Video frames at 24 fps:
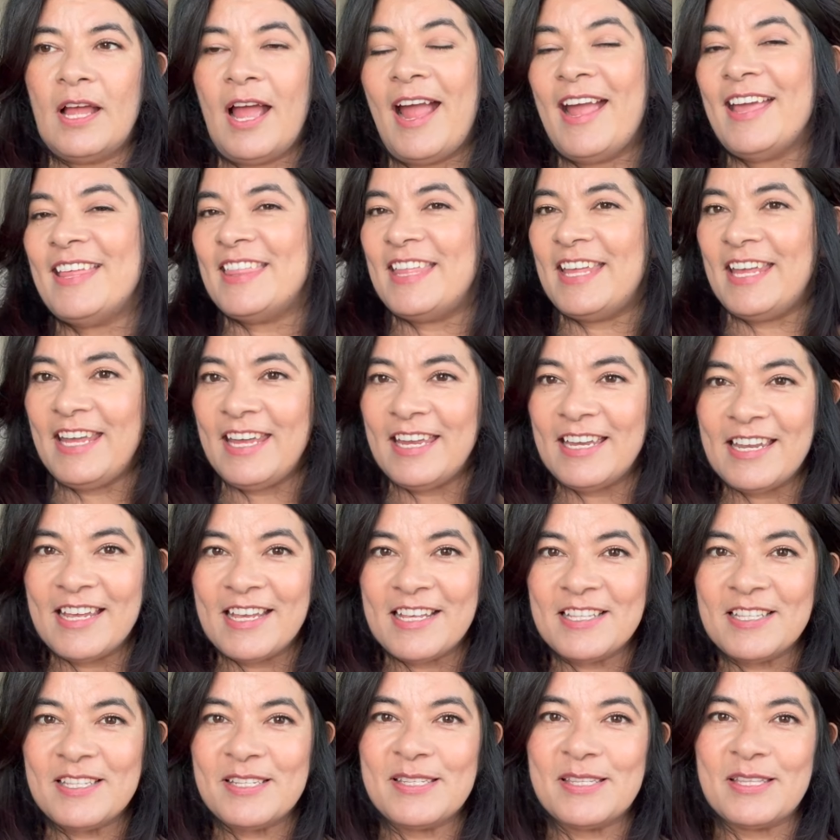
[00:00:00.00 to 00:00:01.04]
I think it
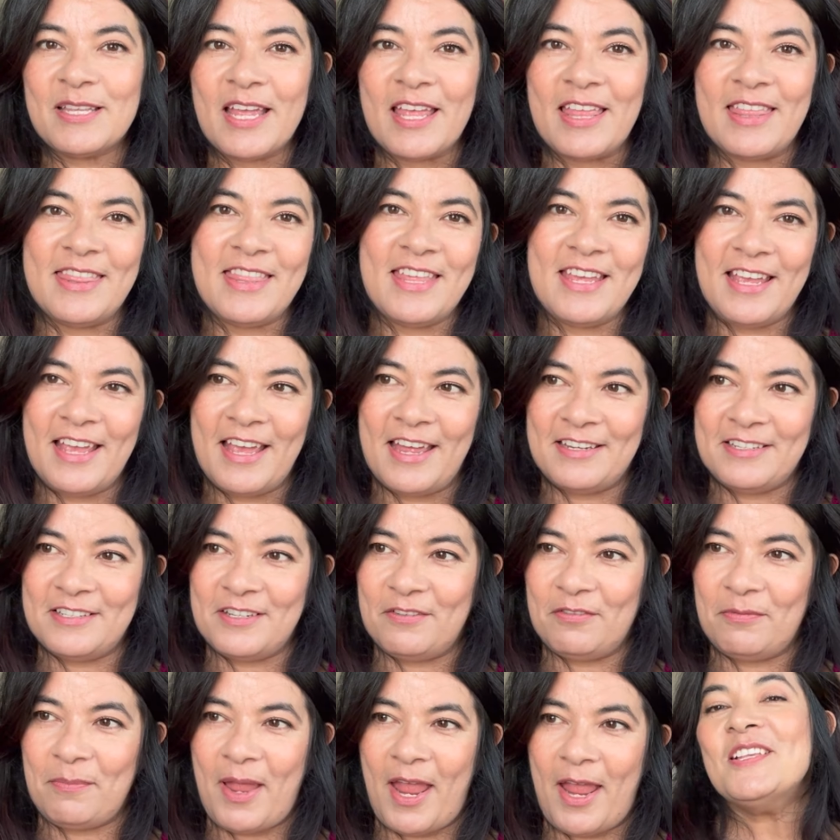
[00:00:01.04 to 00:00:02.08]
ends at the end
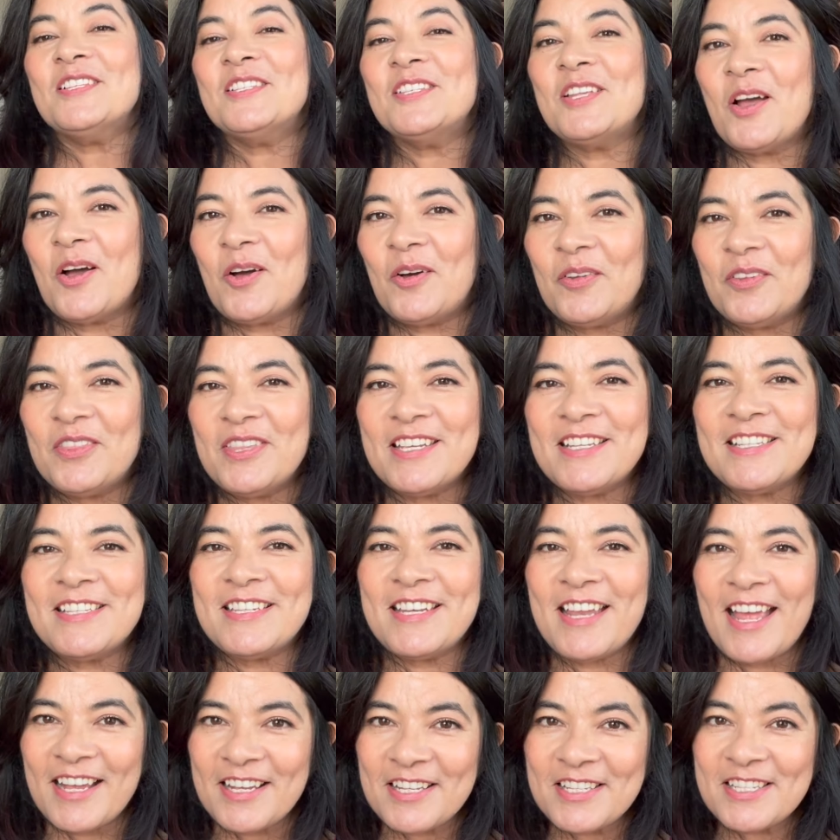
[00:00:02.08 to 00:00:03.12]
of May. So this
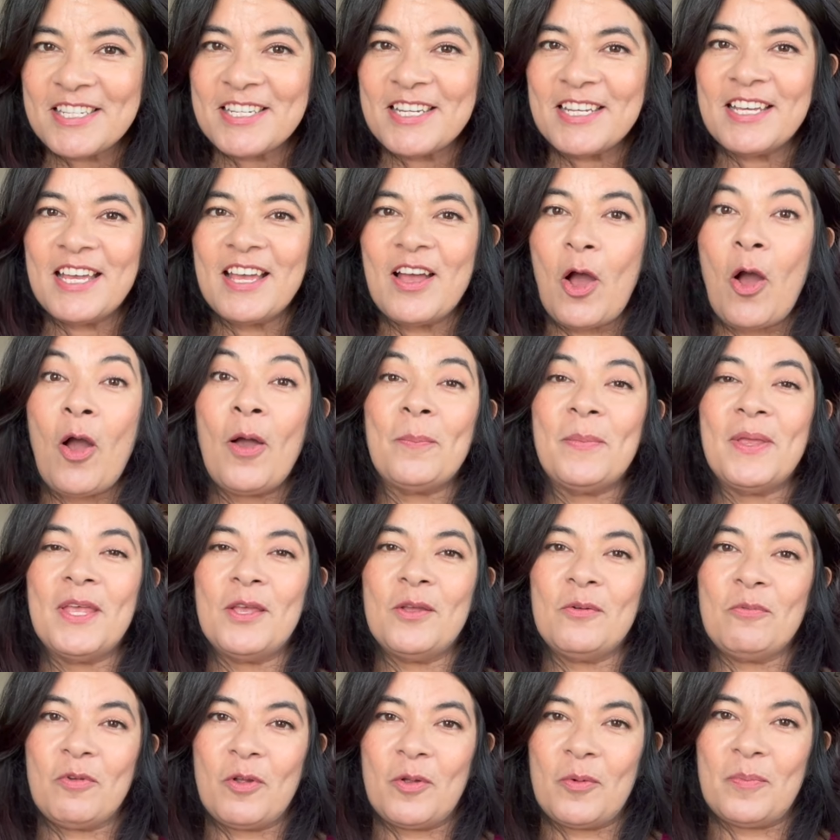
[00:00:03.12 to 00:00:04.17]
next
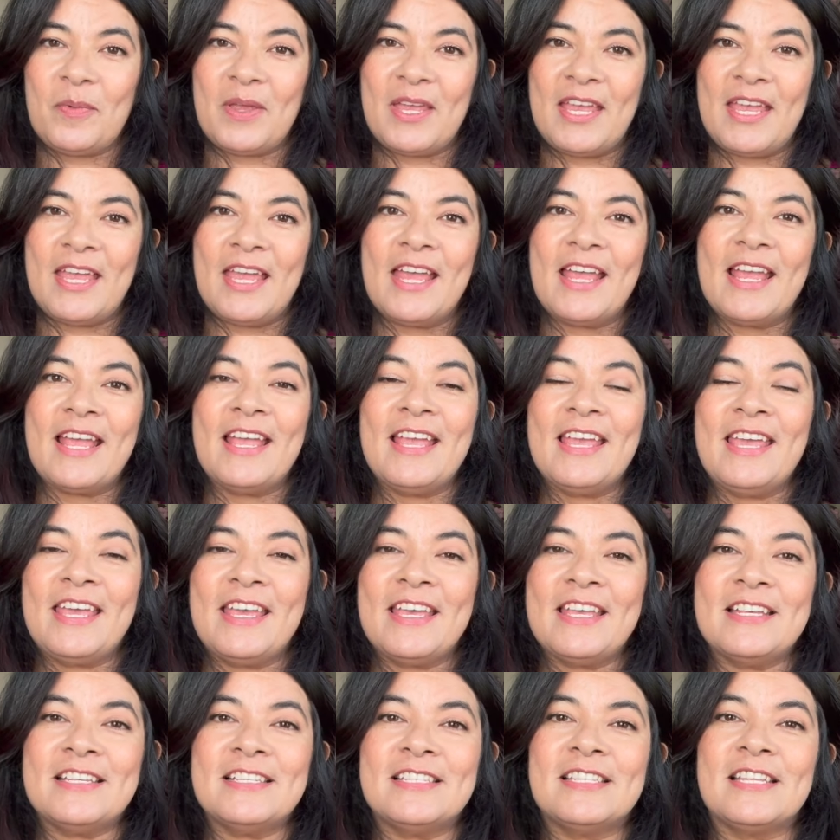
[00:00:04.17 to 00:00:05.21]
Amigurumi
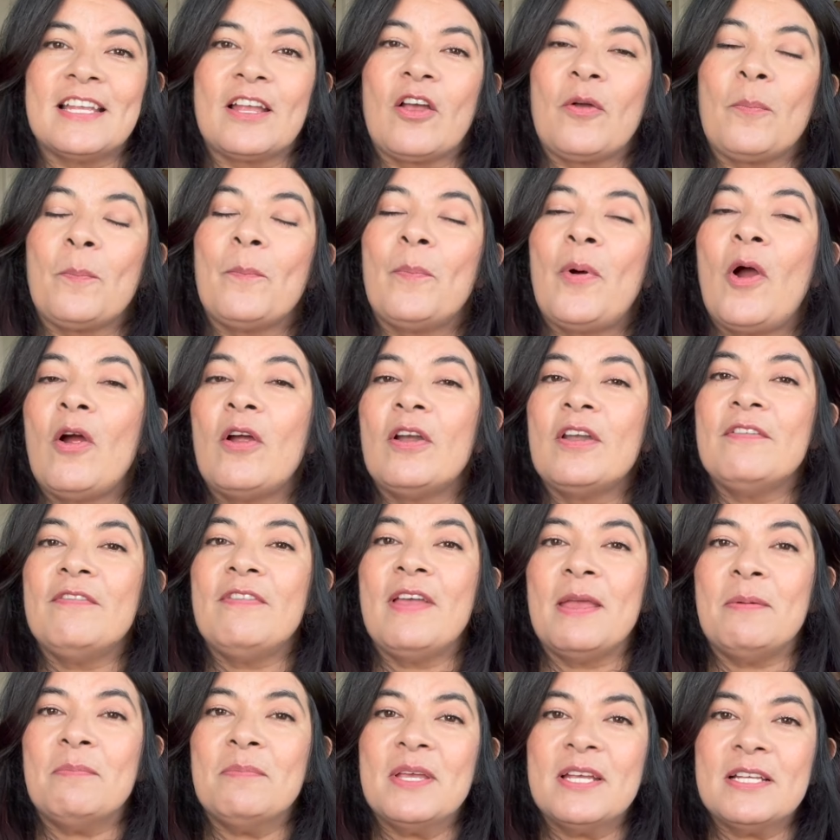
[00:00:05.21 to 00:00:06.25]
is part of
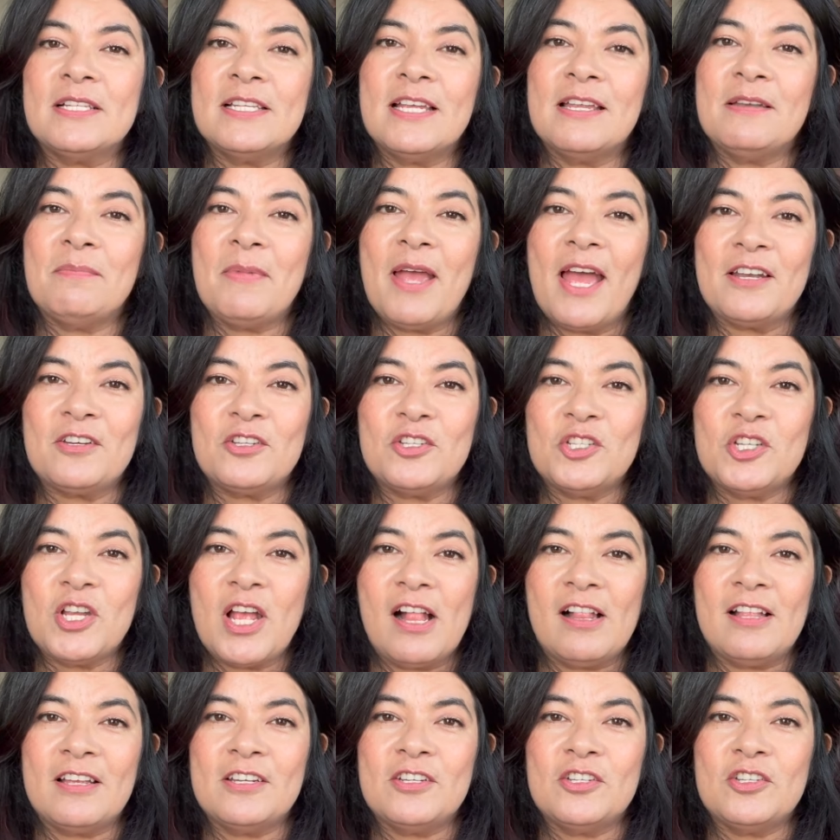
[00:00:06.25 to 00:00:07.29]
a mix and match
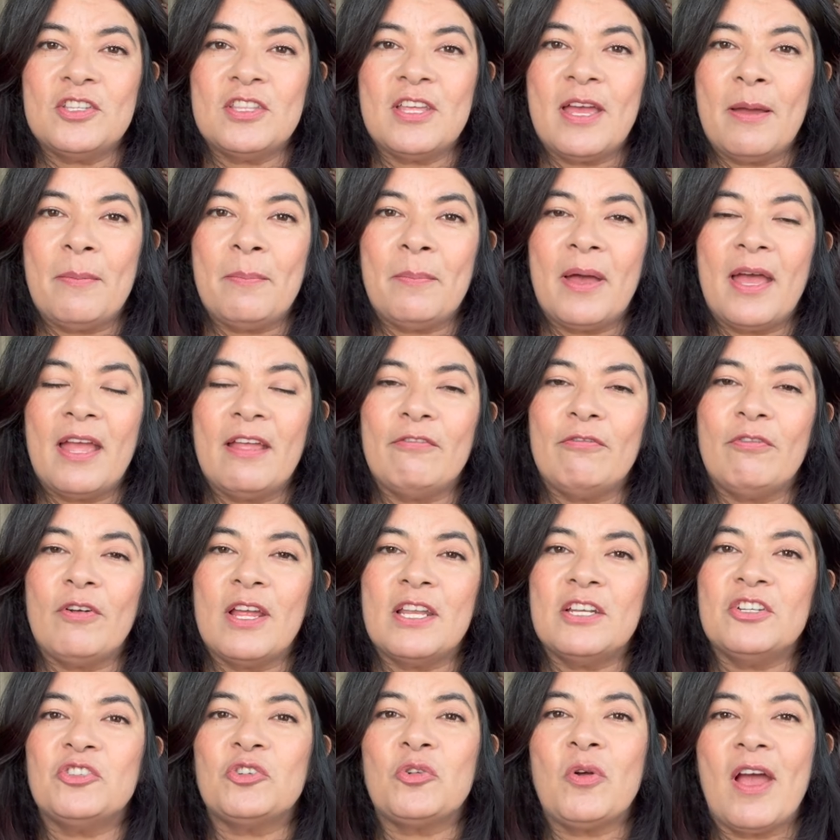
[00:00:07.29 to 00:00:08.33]
challenge that my
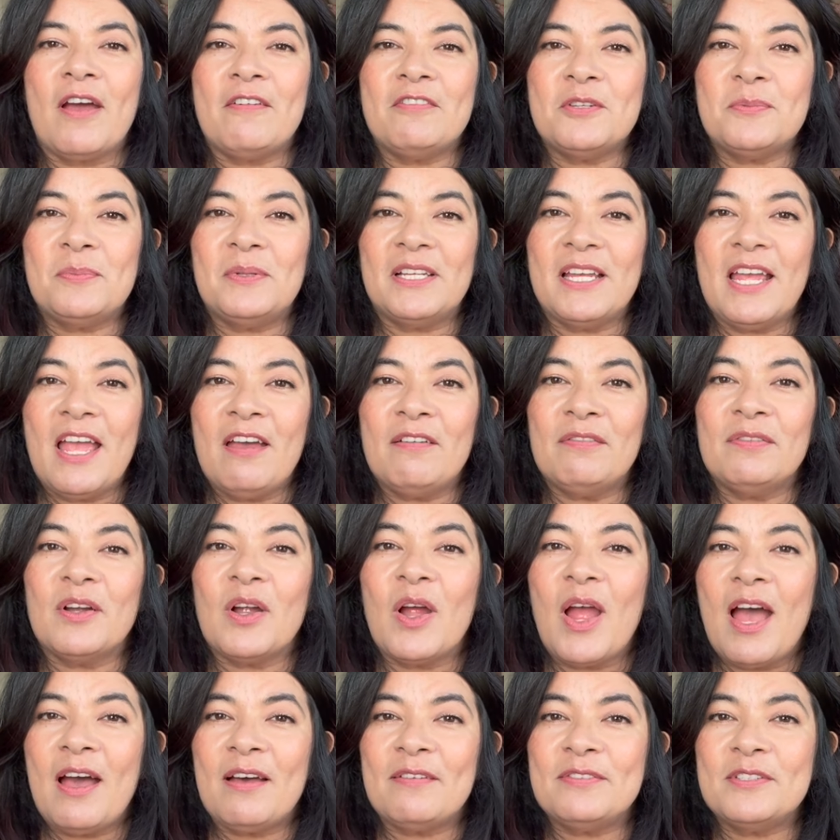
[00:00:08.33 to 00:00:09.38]
friend Craftably
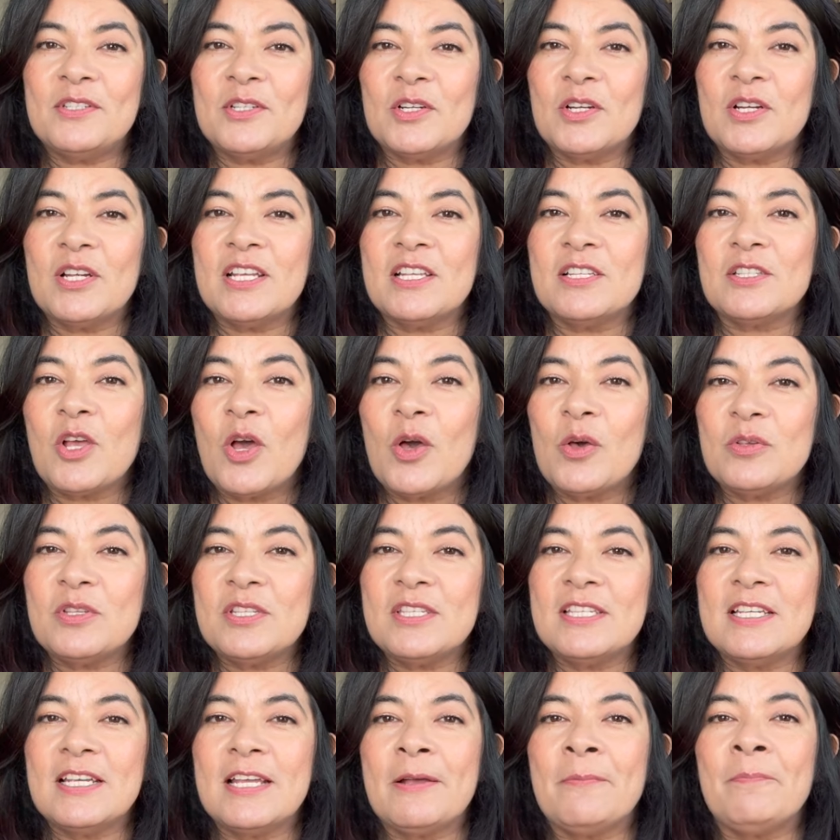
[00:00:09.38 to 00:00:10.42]
Ever After is
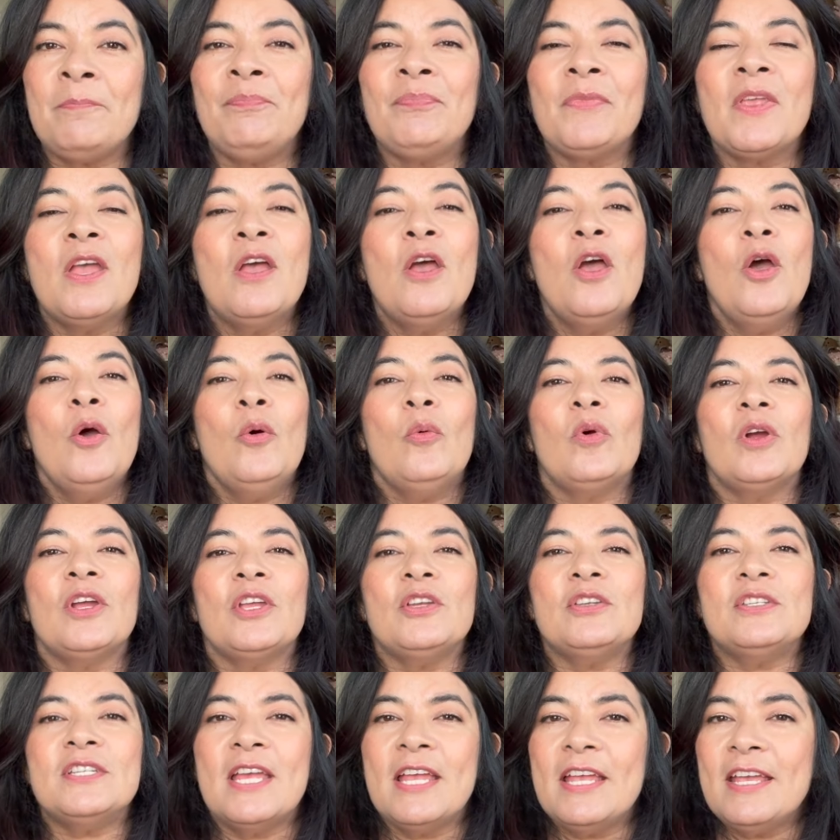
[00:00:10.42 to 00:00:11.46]
hosting, where
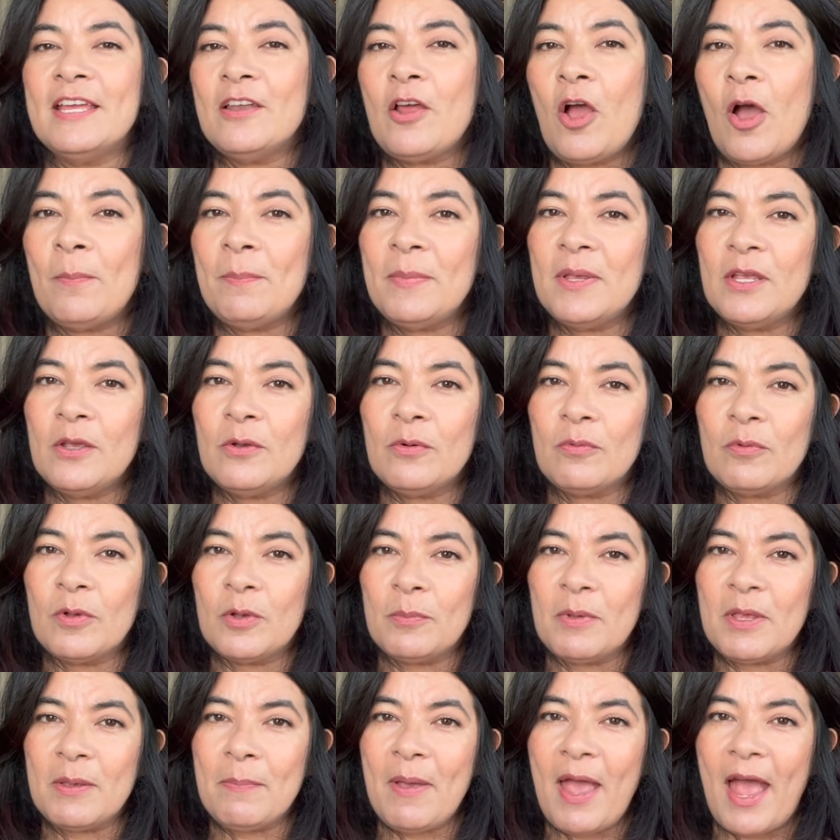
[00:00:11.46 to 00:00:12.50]
you take an
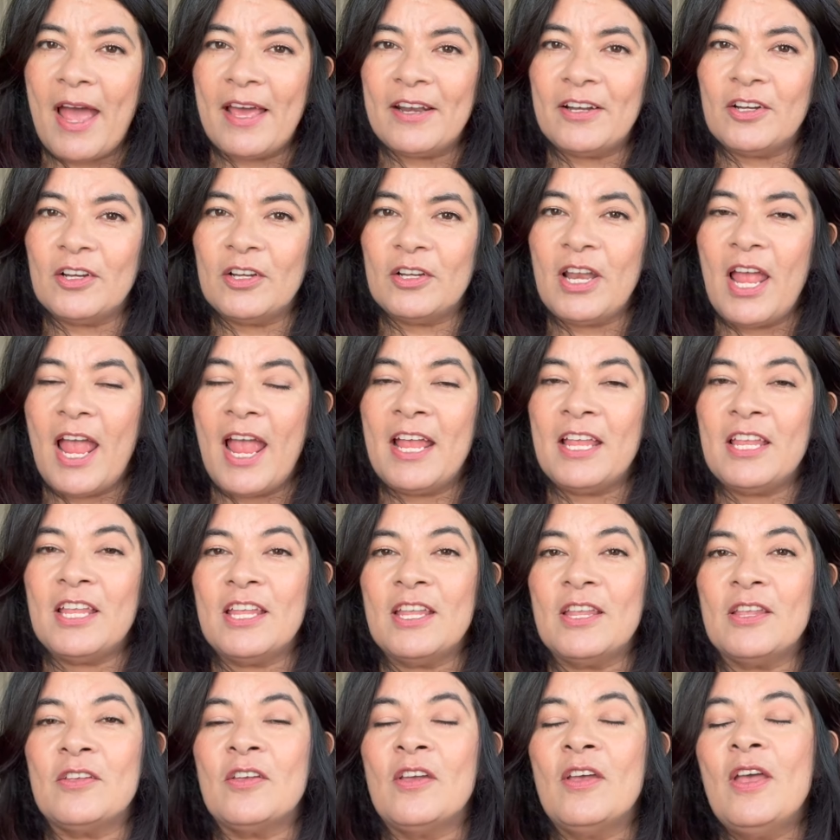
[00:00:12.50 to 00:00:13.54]
Amigurumi pattern
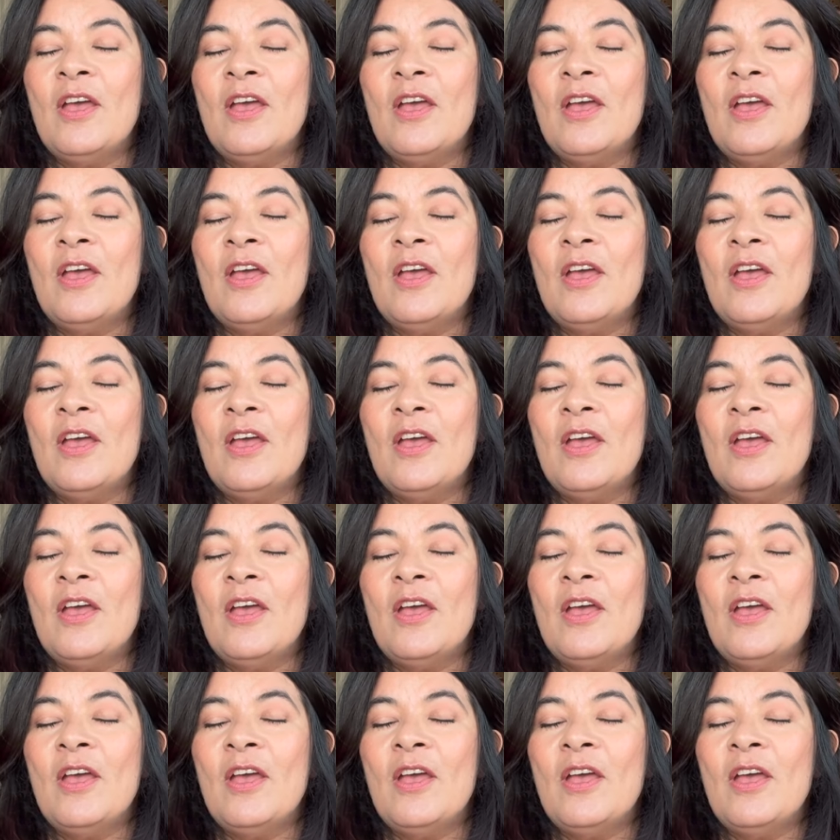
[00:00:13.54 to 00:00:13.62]
and